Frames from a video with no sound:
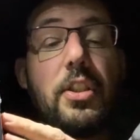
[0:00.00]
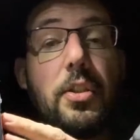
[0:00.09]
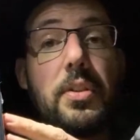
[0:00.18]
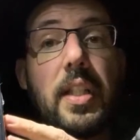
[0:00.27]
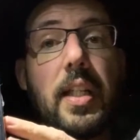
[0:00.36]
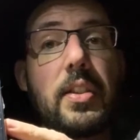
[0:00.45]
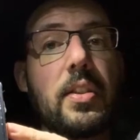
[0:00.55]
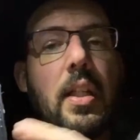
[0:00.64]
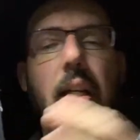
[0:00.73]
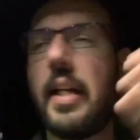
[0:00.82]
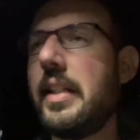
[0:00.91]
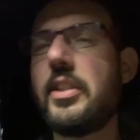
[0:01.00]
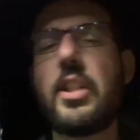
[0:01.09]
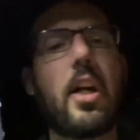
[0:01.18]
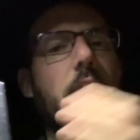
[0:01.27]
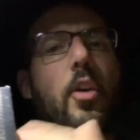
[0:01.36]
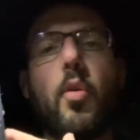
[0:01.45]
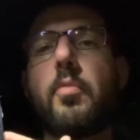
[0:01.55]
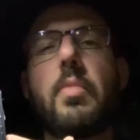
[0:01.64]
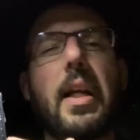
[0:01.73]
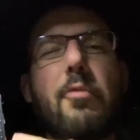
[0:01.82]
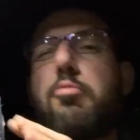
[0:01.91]
he's used this and he's got it
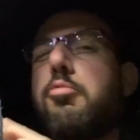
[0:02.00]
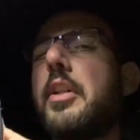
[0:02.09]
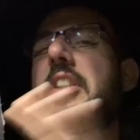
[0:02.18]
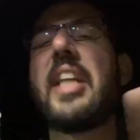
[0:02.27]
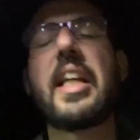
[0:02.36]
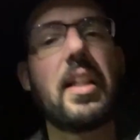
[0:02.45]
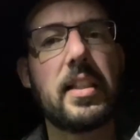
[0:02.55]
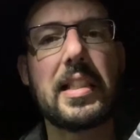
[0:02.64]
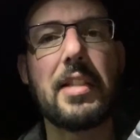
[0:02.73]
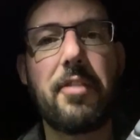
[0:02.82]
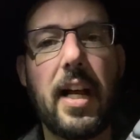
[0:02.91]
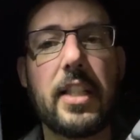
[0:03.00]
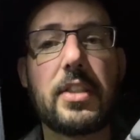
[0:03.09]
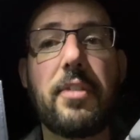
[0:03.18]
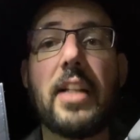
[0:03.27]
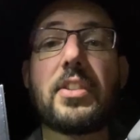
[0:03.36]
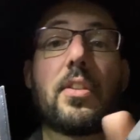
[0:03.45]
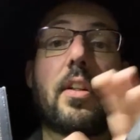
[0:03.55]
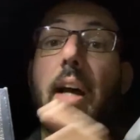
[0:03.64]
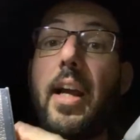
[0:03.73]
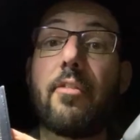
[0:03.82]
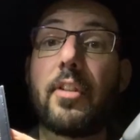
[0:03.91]
going like ridiculously fast, faster than
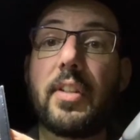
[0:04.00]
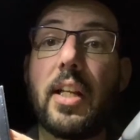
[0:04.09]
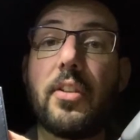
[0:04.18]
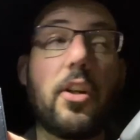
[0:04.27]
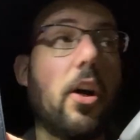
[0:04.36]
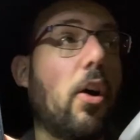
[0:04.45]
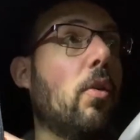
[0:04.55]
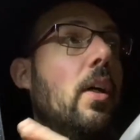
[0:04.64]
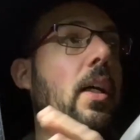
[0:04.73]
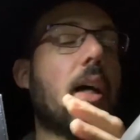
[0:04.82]
I ever intend to go.